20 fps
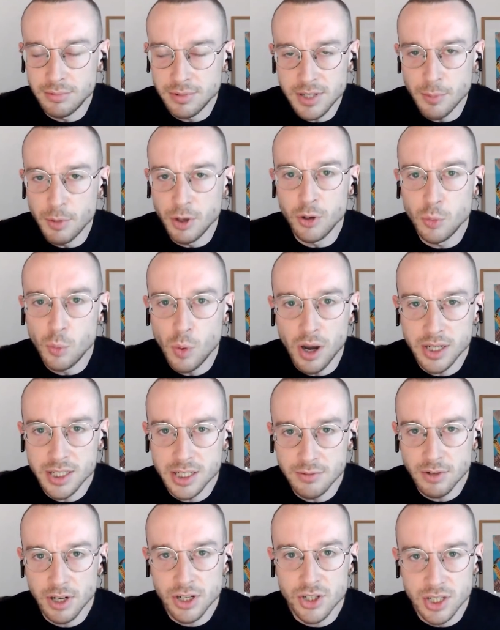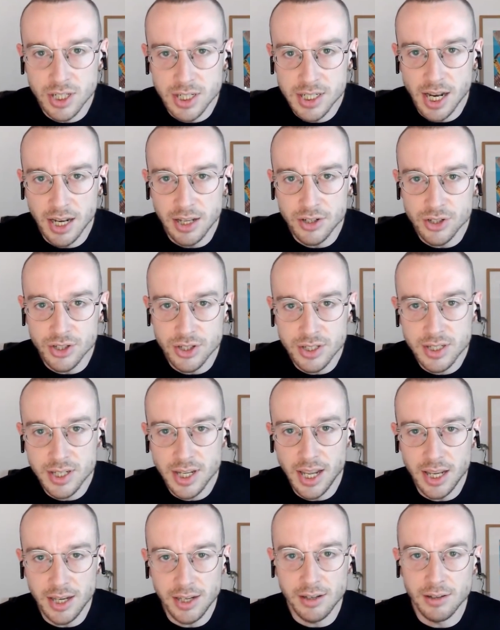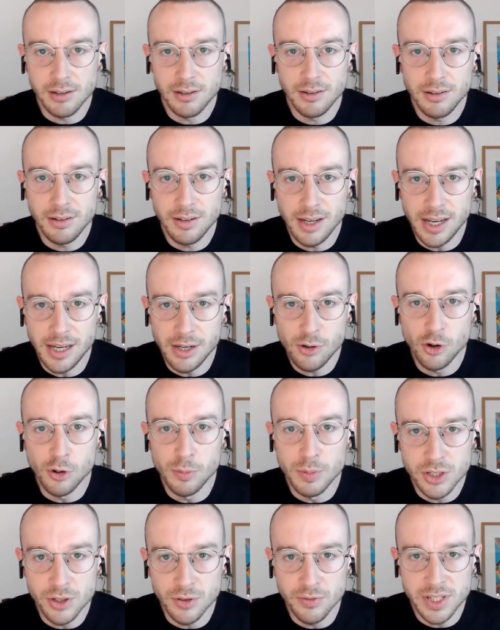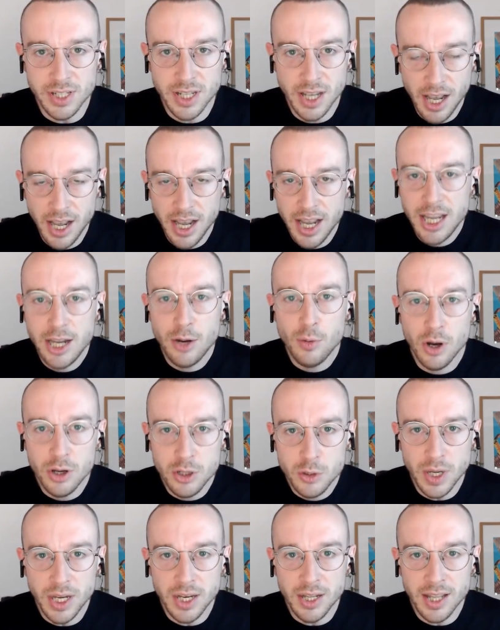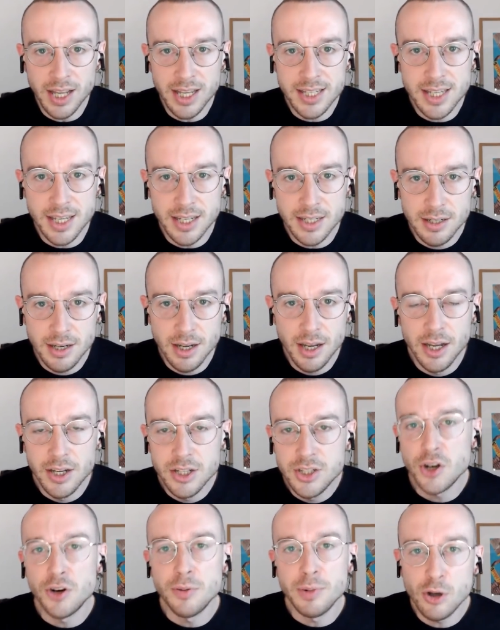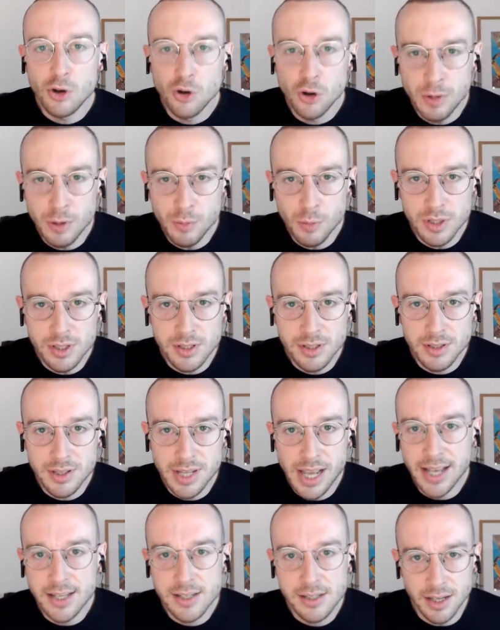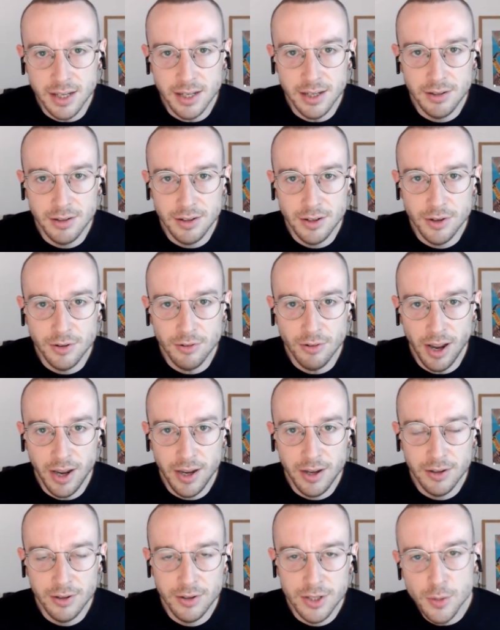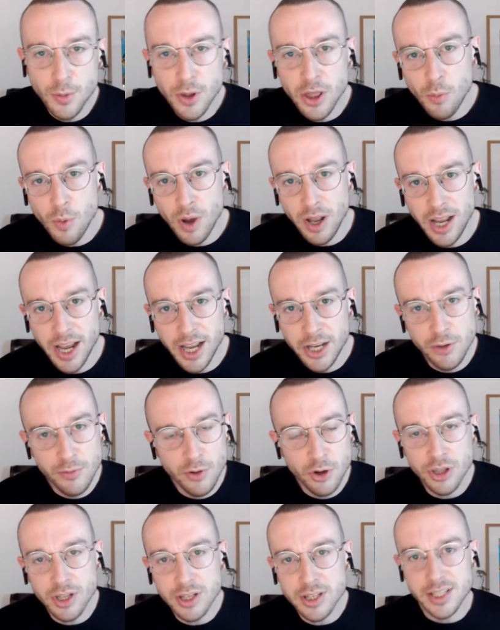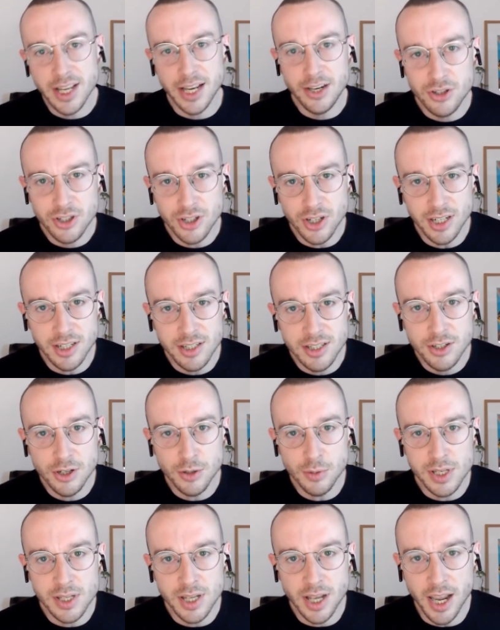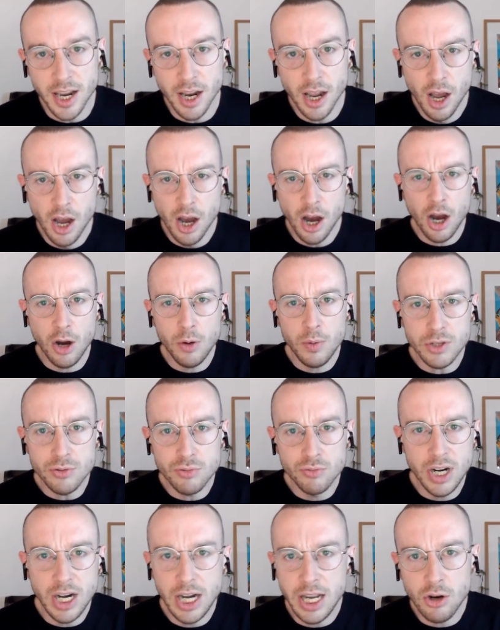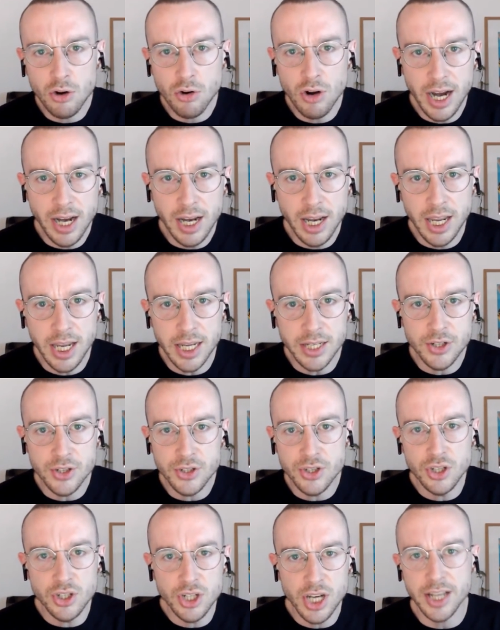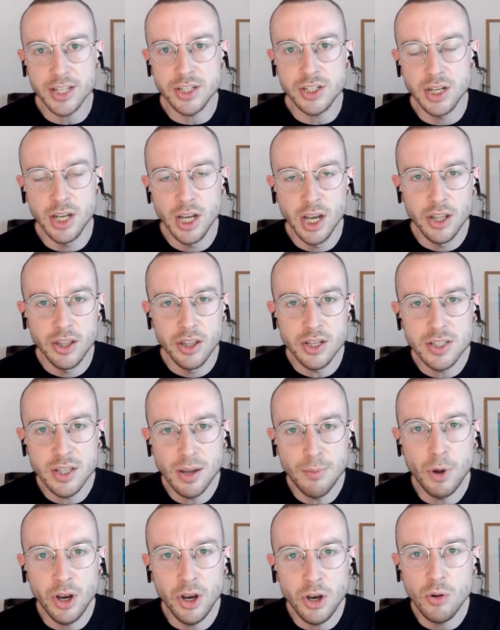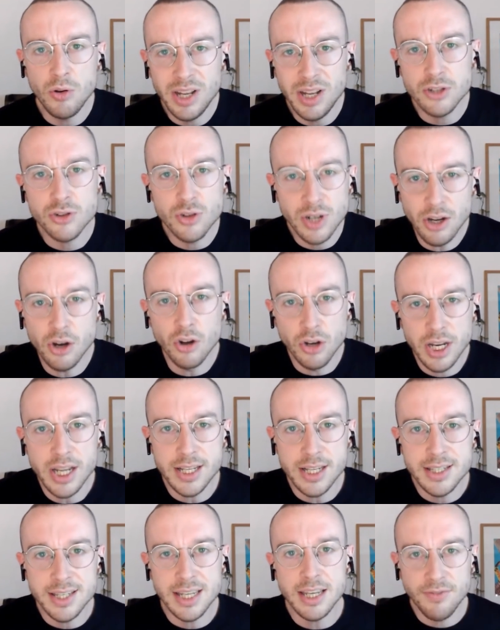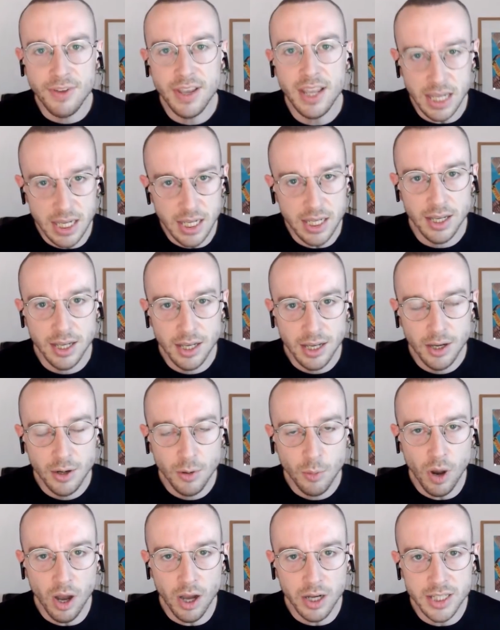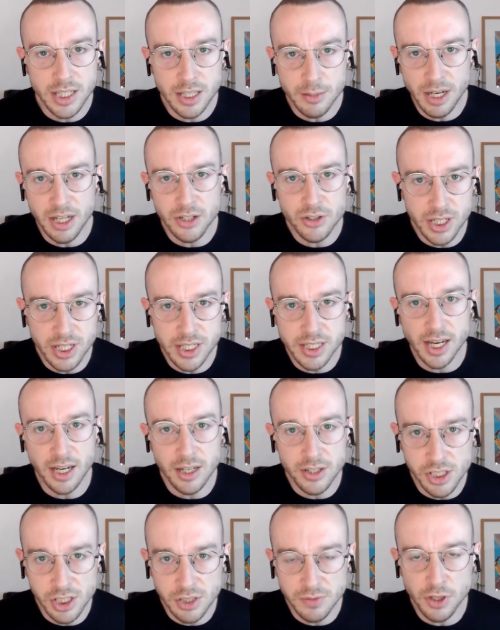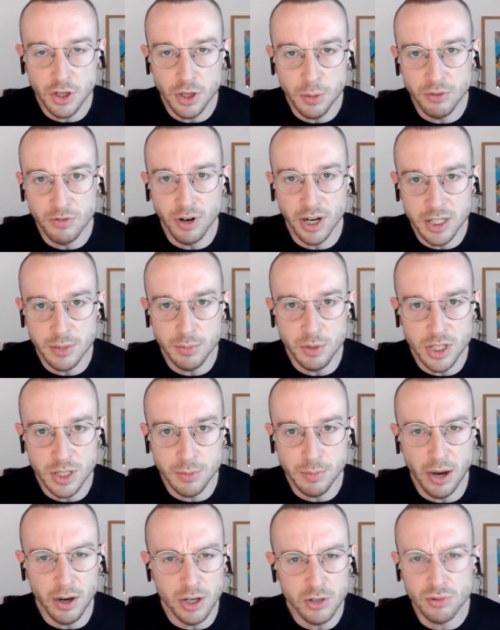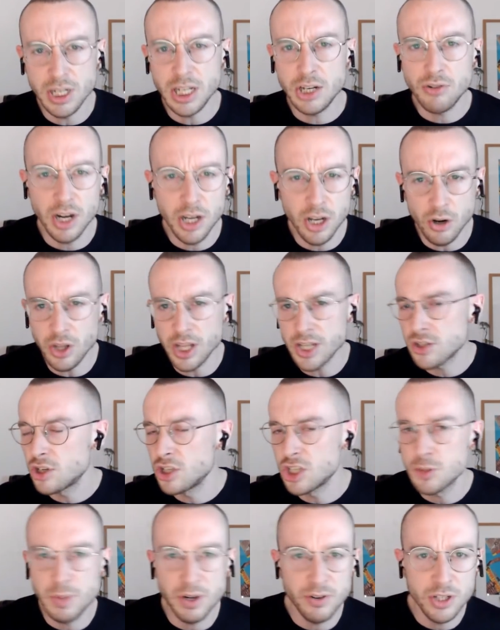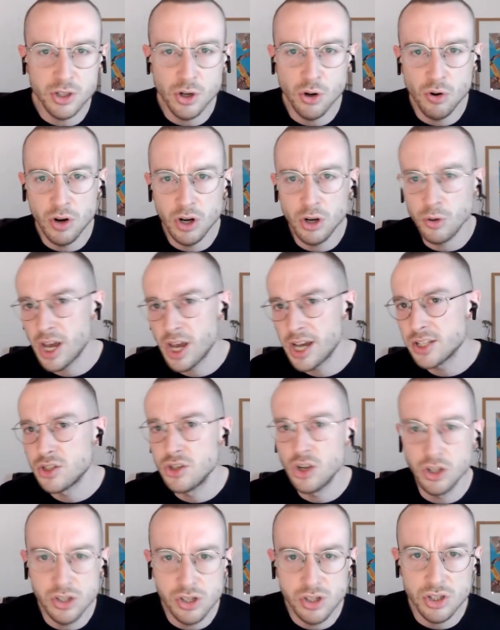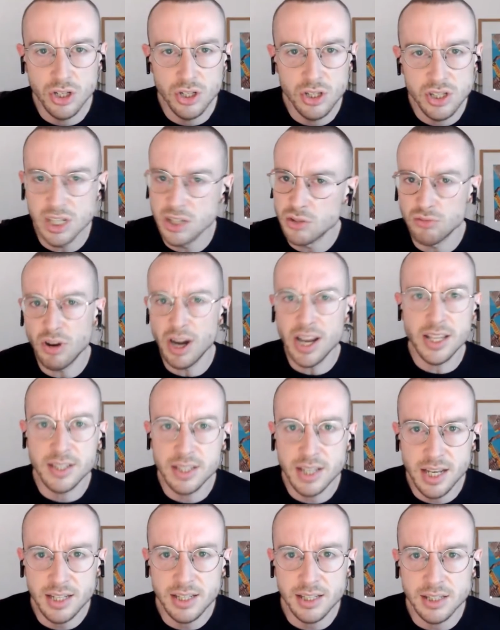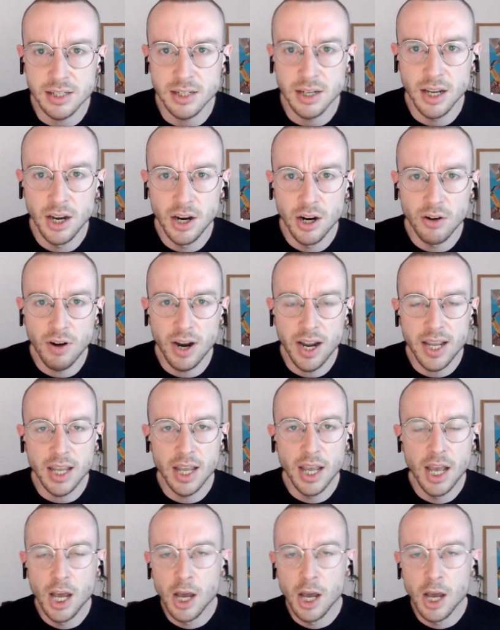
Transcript: someone who'd worked in Russian intelligence in Corbyn's office, he quote tweeted and that said Jeremy Corbyn was the asset. Right. So on the one hand, you've got these centrists who are saying, oh, it's really cranky to suggest that someone who literally on his CV worked in the military intelligence of a human rights abusing power. It's really cranky. You know, that's conspiratorial. That's nonsense. It's racist. Right.